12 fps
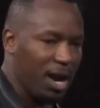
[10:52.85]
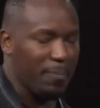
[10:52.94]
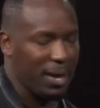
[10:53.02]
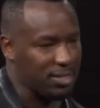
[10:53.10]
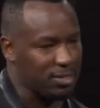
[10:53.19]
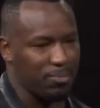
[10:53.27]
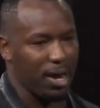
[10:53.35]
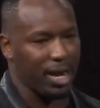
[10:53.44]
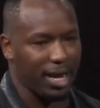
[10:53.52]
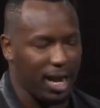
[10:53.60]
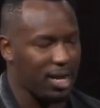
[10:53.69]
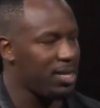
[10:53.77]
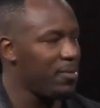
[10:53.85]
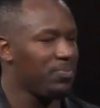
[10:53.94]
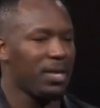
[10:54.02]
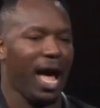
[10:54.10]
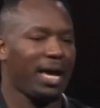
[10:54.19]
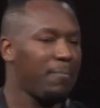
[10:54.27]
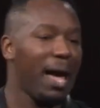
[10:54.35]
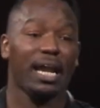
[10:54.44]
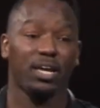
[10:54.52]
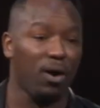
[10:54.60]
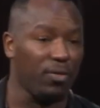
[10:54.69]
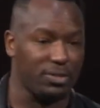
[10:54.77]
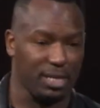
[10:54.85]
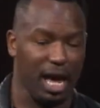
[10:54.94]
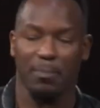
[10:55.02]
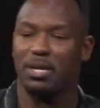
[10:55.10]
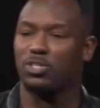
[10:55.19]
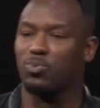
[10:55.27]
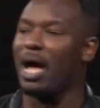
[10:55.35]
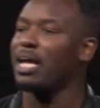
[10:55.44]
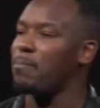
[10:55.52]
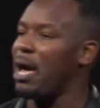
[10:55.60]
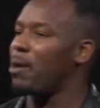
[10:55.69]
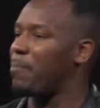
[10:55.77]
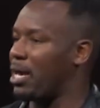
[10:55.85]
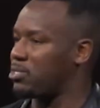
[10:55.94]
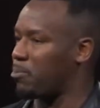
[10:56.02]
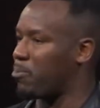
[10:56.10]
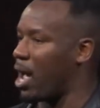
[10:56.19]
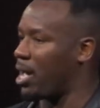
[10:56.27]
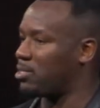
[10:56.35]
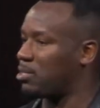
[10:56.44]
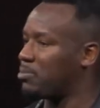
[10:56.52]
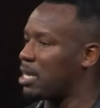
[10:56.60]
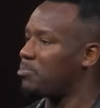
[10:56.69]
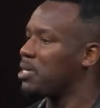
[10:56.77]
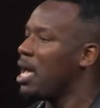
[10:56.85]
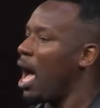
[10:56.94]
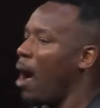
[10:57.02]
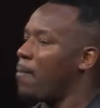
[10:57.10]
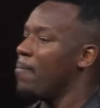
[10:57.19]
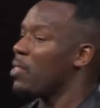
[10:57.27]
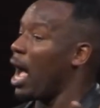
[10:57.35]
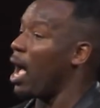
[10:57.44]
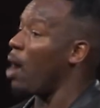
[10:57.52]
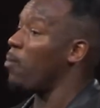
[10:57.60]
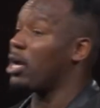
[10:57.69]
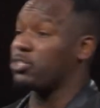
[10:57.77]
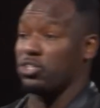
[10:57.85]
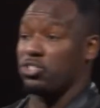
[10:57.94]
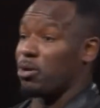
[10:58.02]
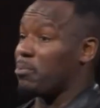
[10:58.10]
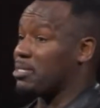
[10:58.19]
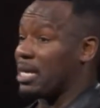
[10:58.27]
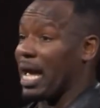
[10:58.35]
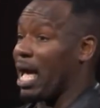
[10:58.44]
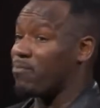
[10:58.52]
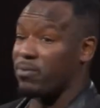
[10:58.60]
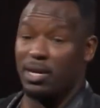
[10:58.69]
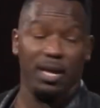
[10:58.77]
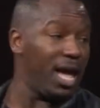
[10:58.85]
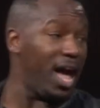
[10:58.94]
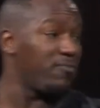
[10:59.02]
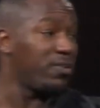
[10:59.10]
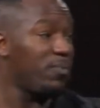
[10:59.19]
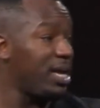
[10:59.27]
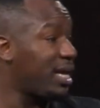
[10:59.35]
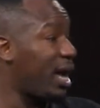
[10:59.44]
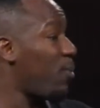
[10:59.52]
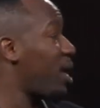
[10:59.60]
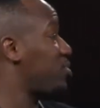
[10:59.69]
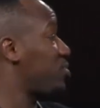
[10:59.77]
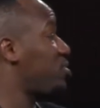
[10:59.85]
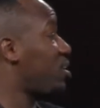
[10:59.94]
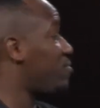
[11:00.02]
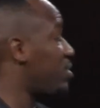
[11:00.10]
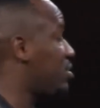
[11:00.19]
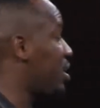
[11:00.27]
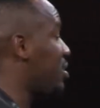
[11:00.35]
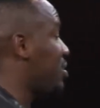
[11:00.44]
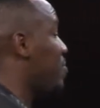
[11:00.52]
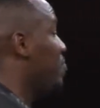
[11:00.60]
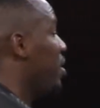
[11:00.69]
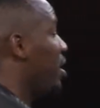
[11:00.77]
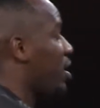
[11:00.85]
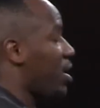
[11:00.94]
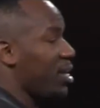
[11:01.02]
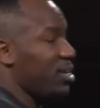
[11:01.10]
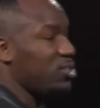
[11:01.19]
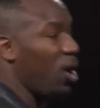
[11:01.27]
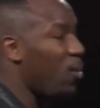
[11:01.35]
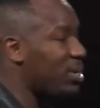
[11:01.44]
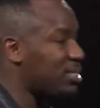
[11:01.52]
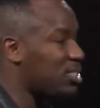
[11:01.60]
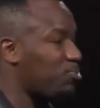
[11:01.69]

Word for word: sorry, Pastor Brian. I got it. I get mad at you all the time. Here's why I get mad at Pastor Brian. Sometimes I, I, watch your sermons like every every week. I watch your services, and it, it, always